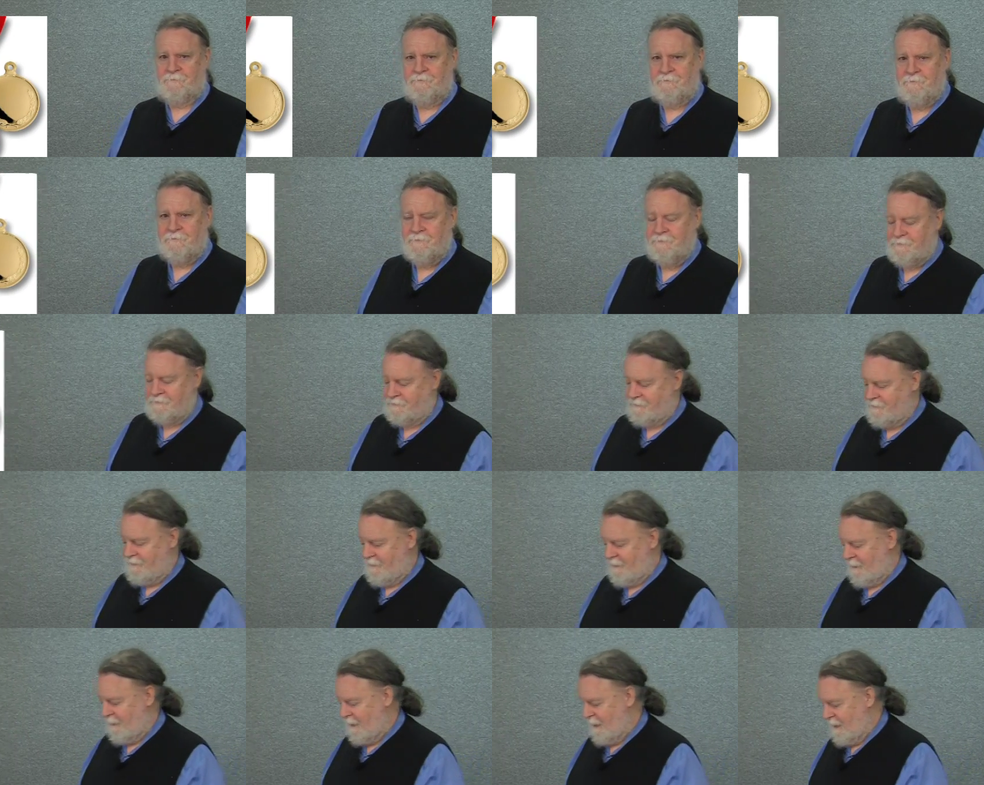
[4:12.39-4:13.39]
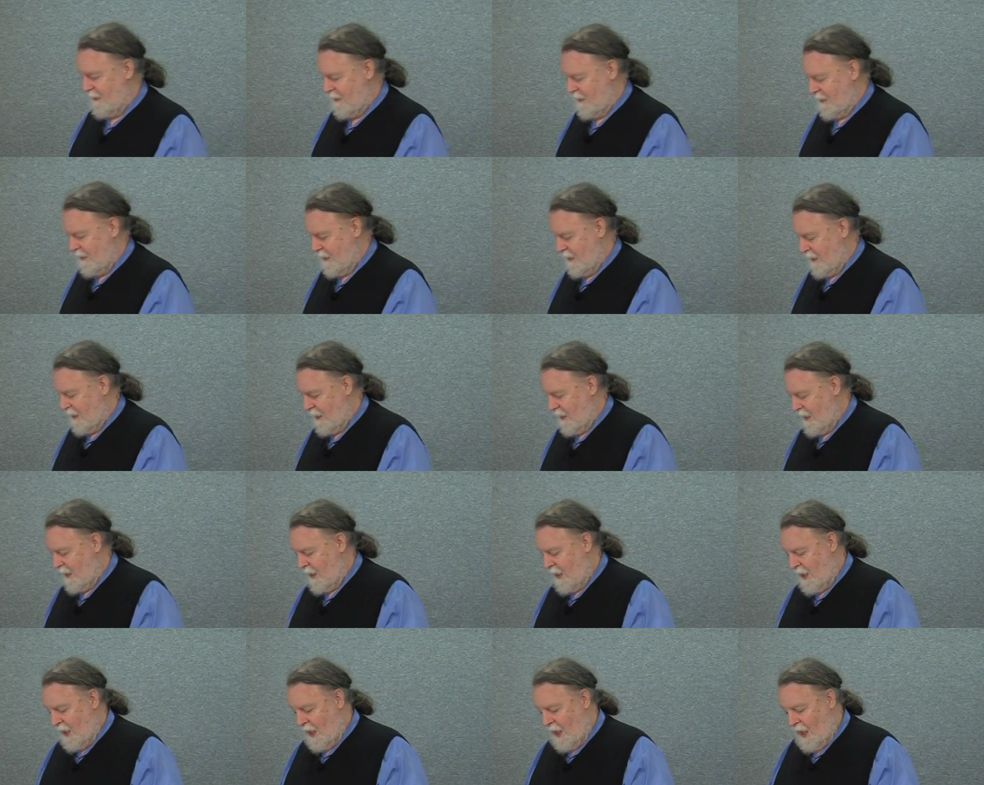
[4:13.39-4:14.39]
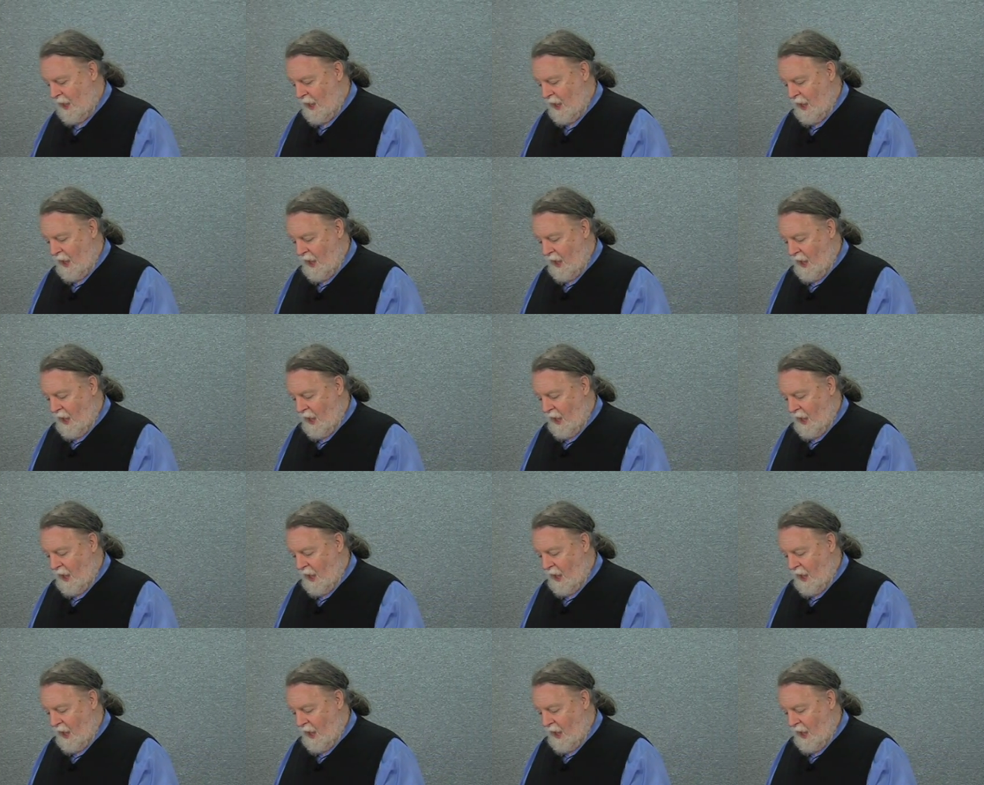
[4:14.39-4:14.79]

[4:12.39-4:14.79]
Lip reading: [no speech]